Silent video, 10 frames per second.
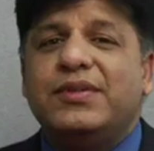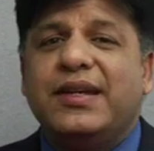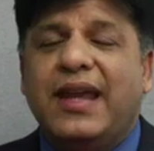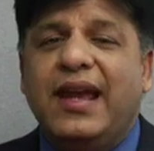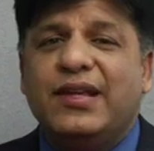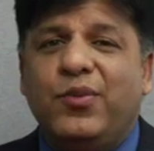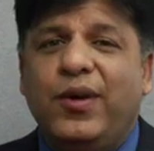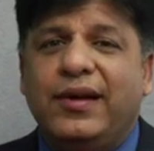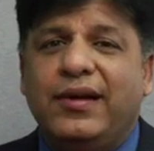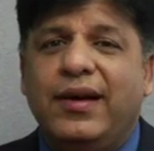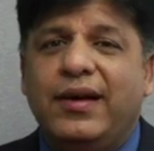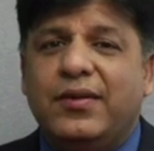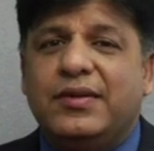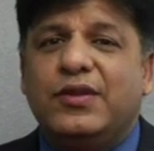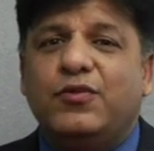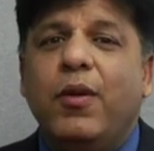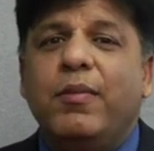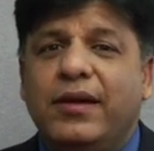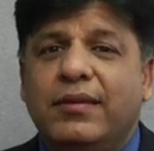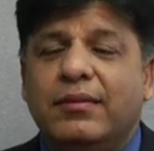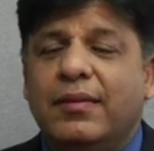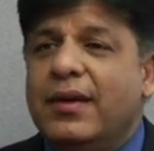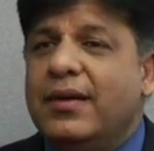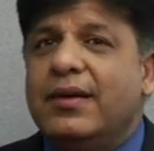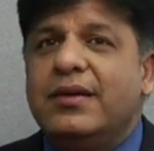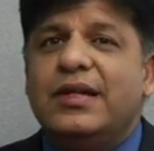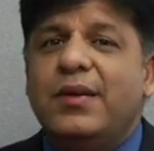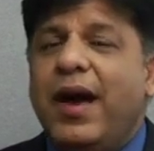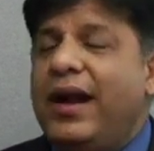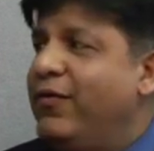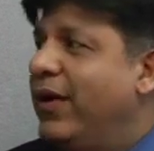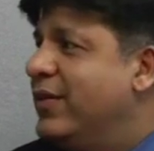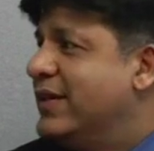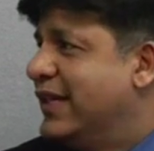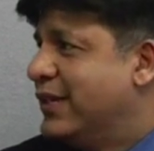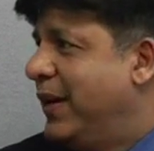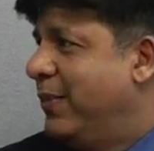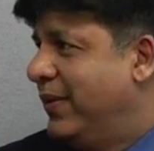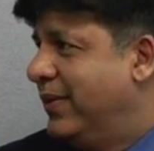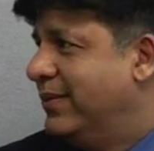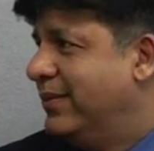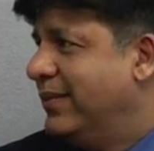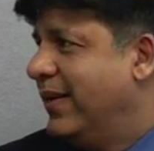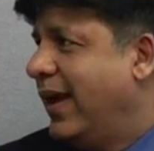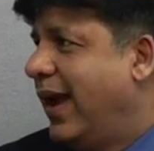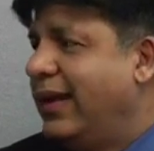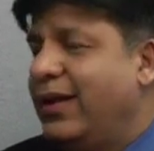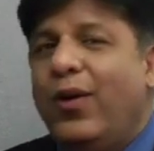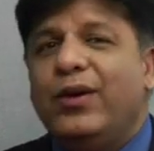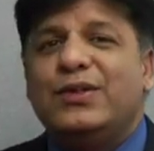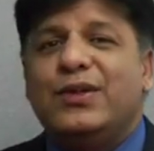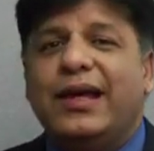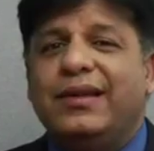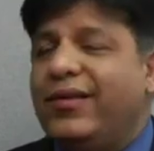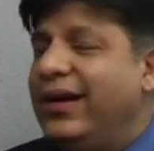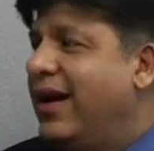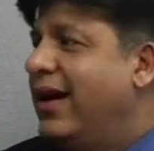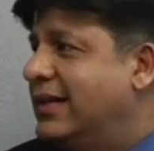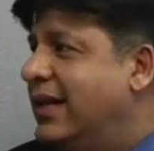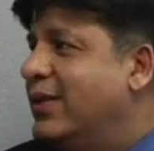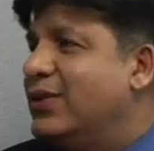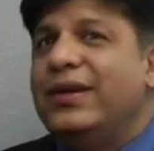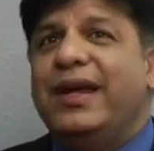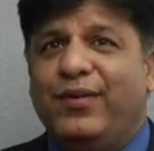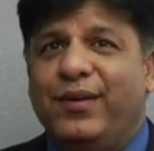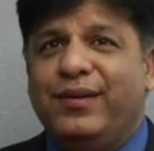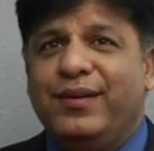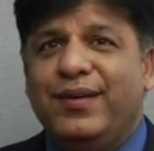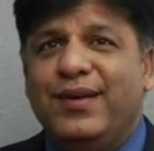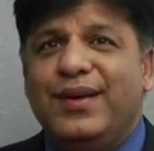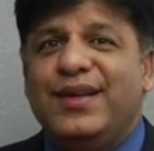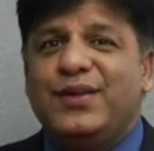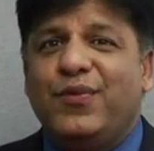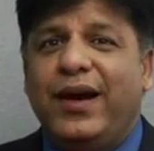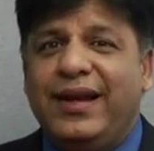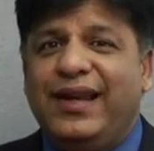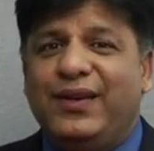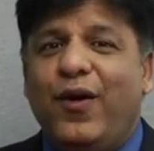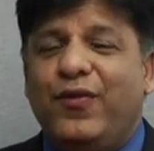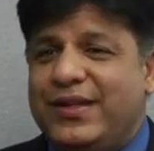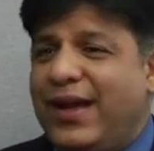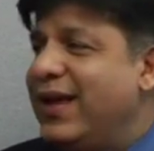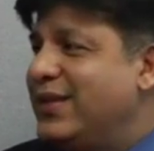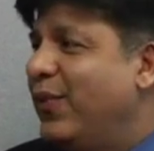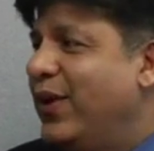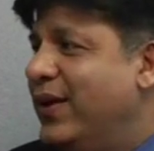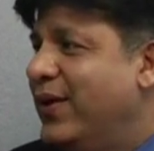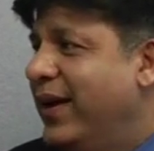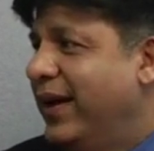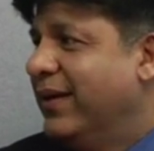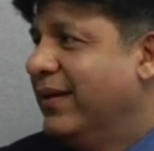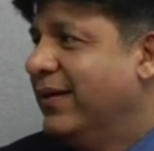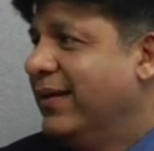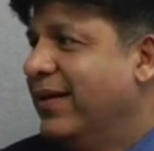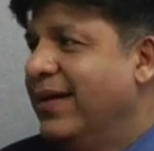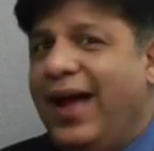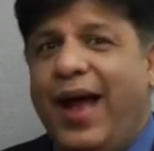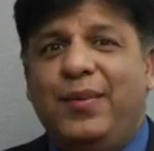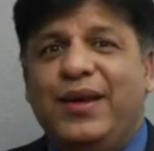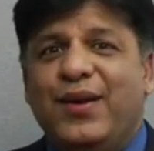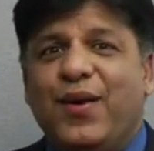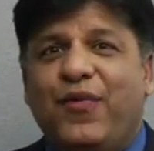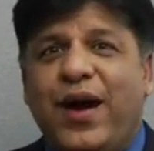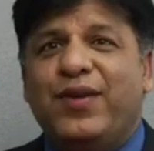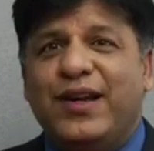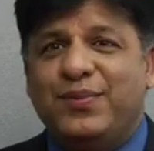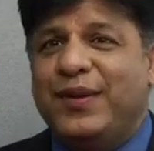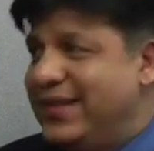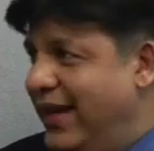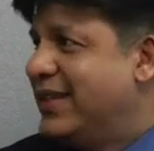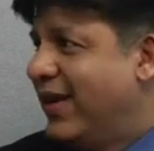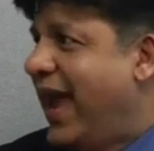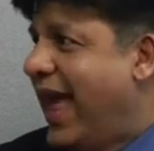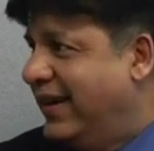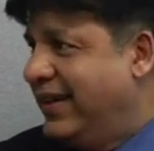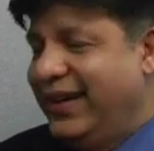a case wherein there was this woman, she married 5 or 6 people, and they all used to get the green cards and they used to leave her. So finally, the officer asked her, "What are you doing?" I mean, 5 husbands, it's a reality.